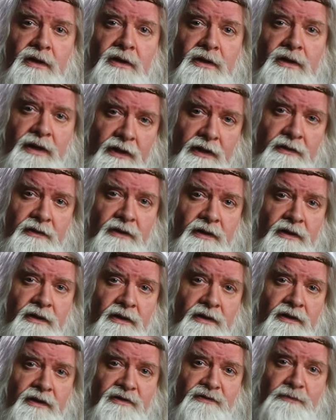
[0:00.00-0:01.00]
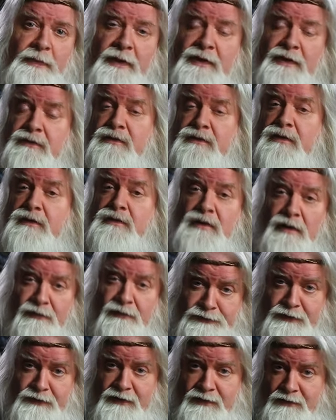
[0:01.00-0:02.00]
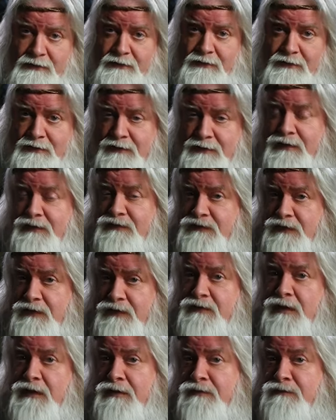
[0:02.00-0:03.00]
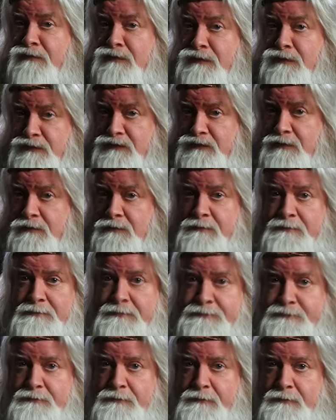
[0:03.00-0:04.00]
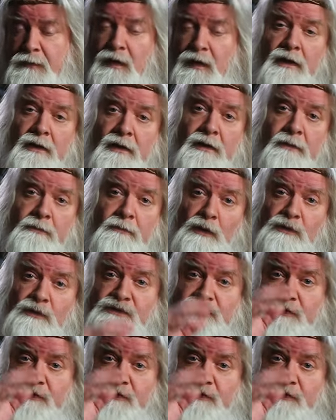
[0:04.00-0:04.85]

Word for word: yet it's better than nothing as a diversion. Most